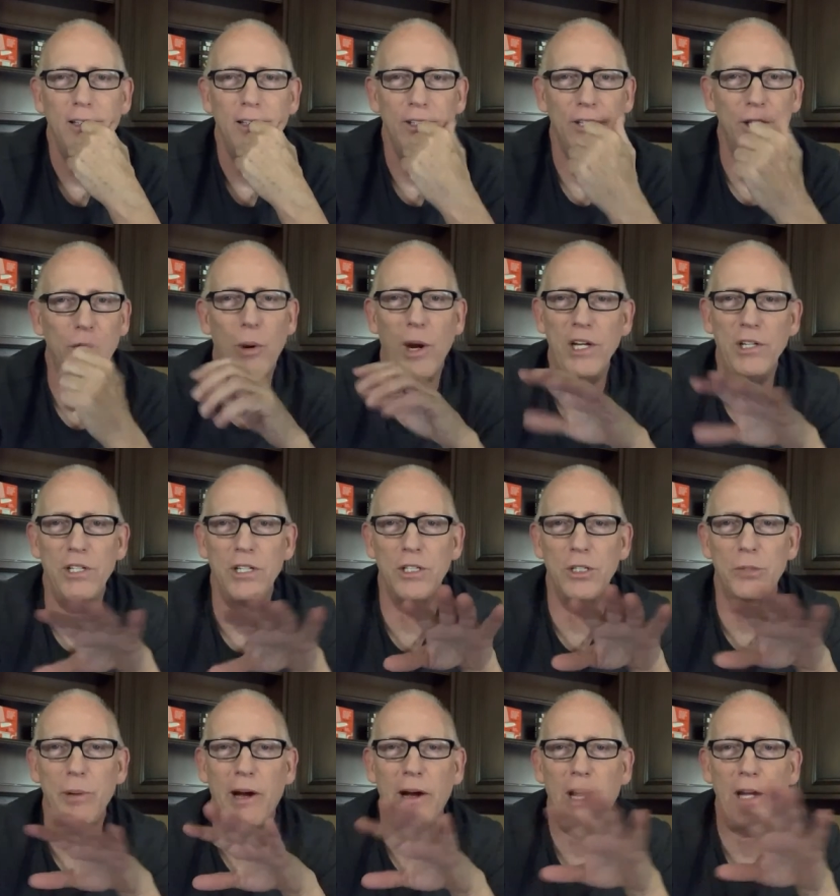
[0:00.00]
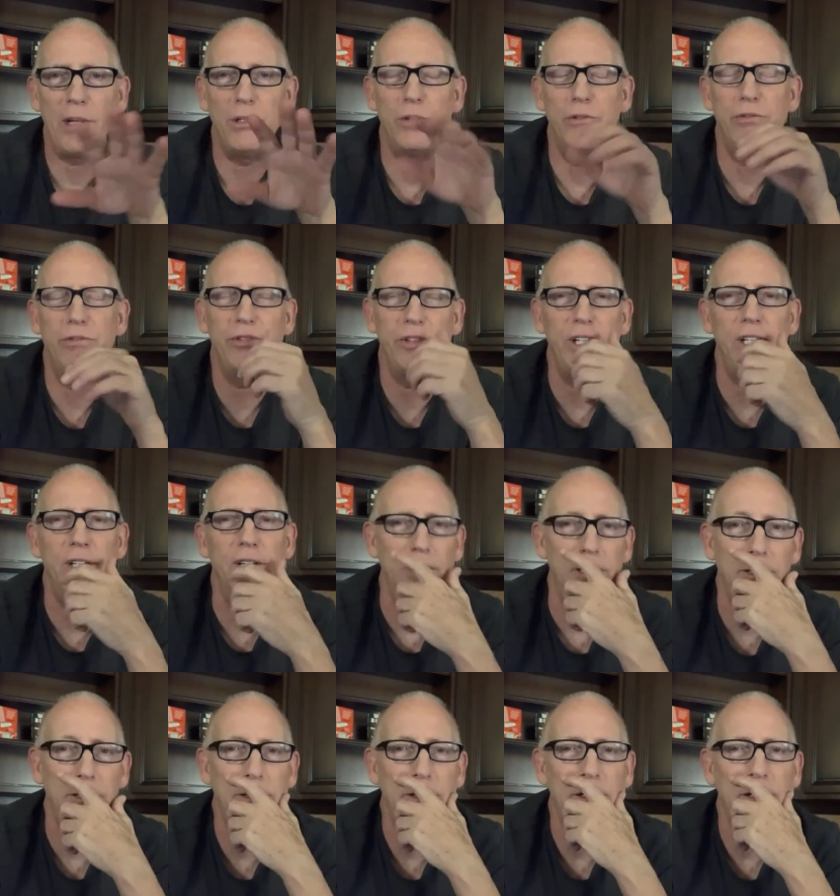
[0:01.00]
The question is about how you'd feel.
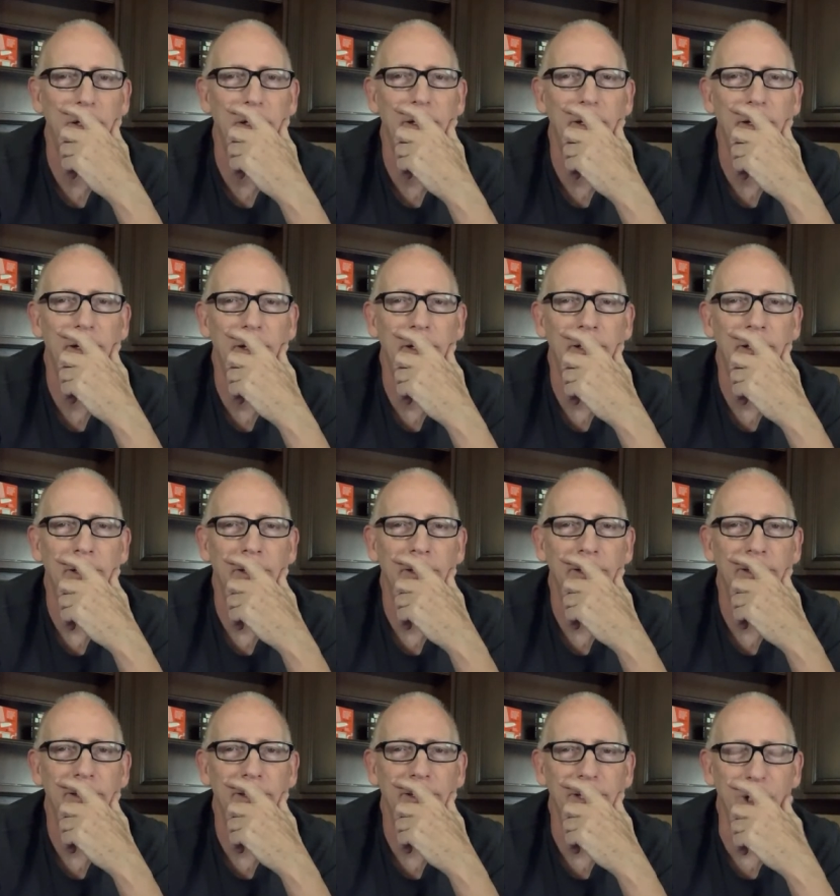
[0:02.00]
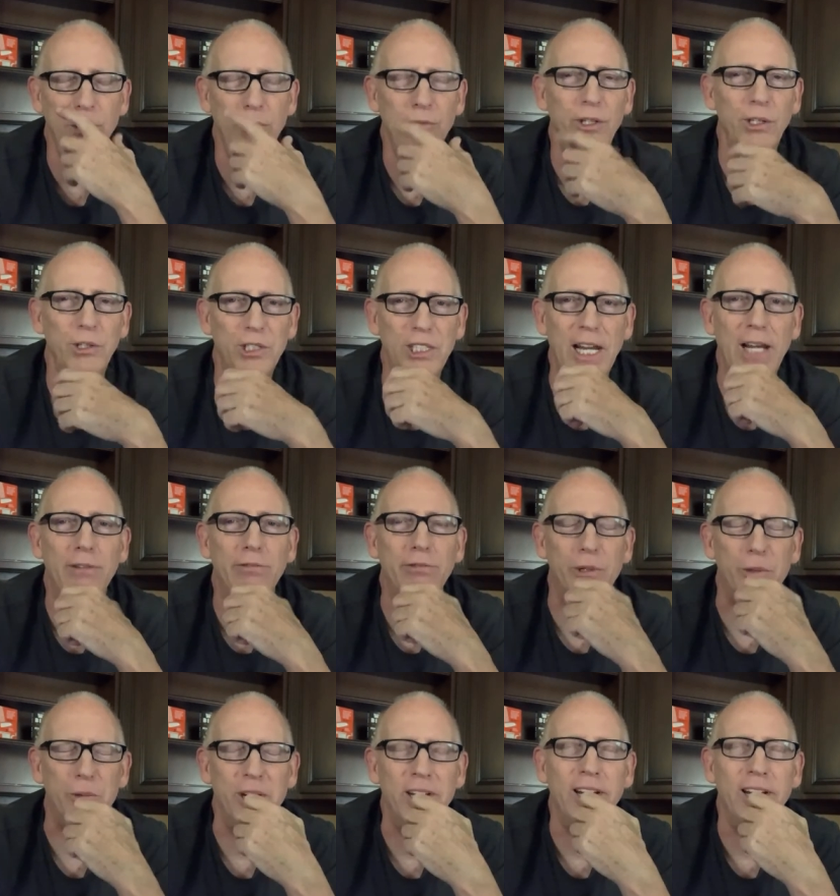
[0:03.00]
You'd feel
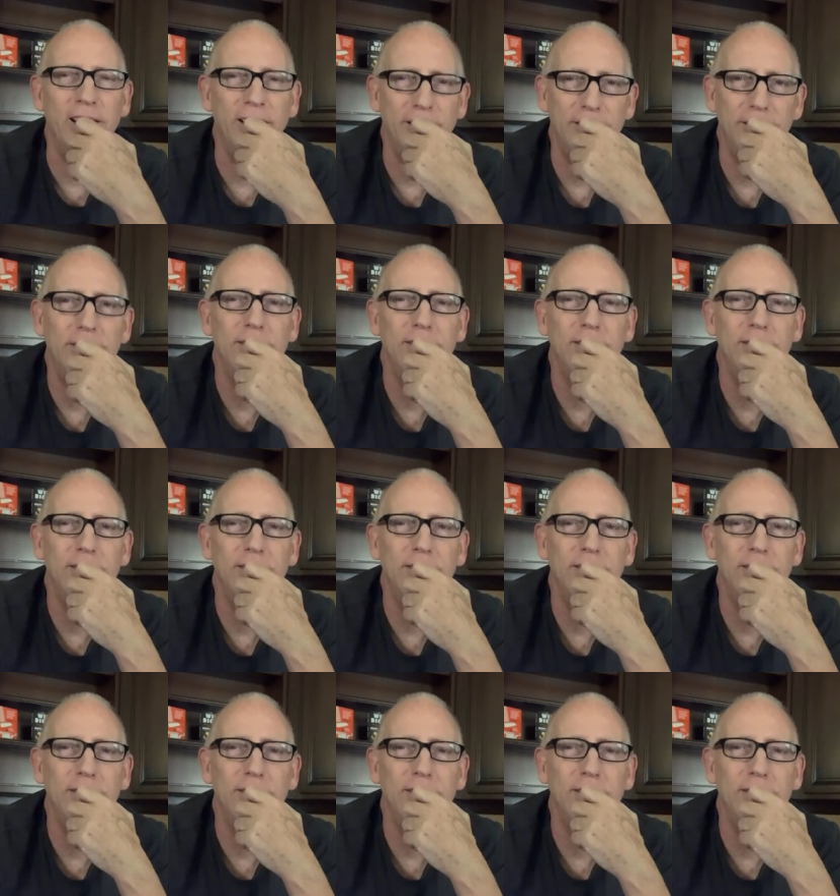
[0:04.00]
safer, wouldn't you?